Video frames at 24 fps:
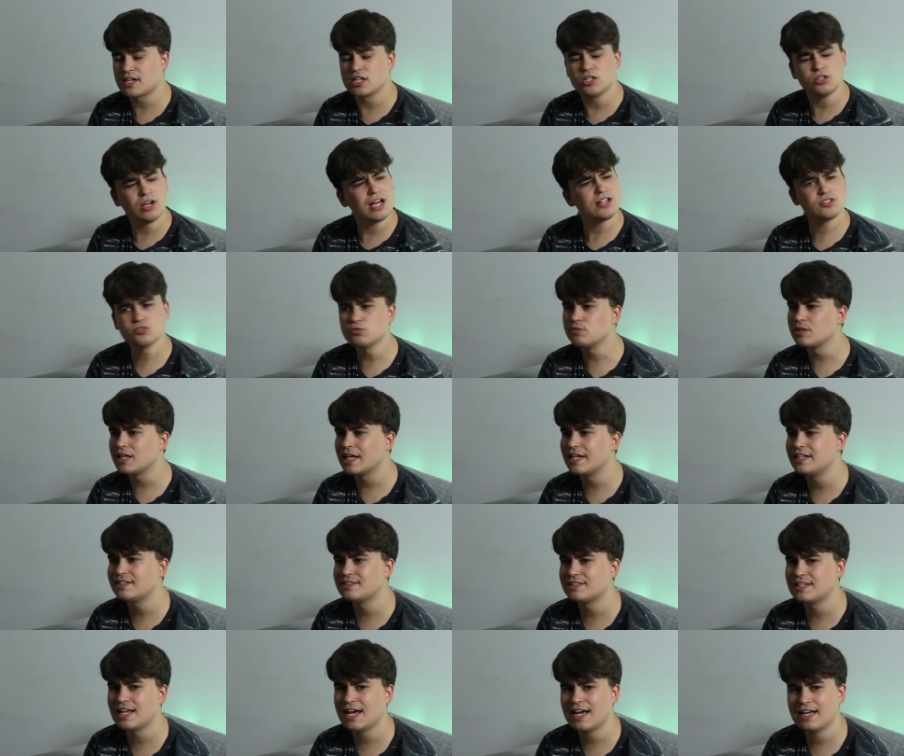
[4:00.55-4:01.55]
Can you guys all
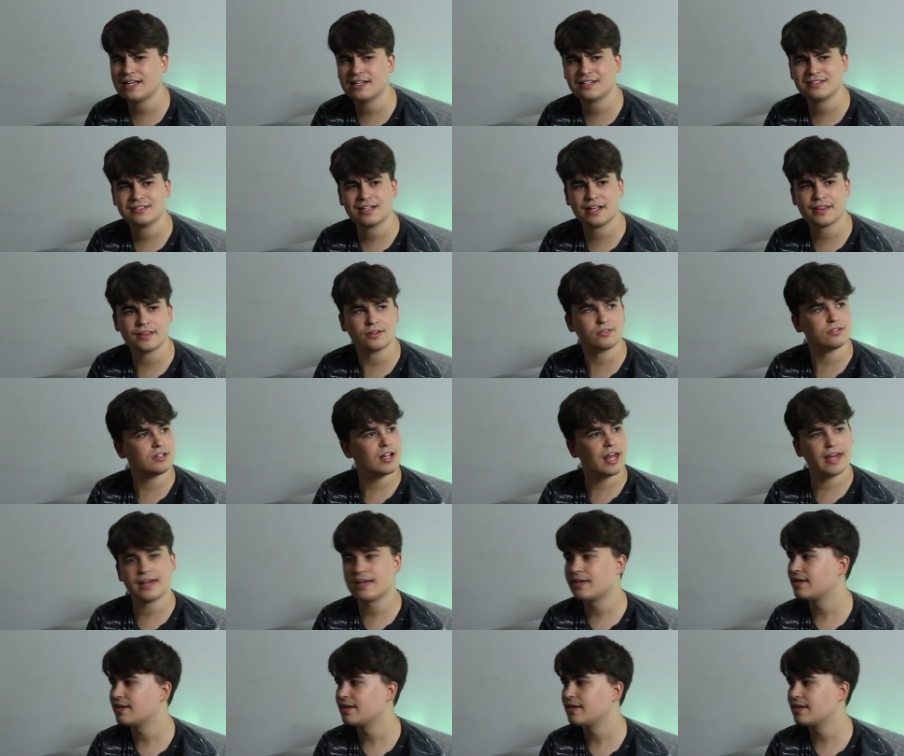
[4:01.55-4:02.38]
relate to that? And they were like,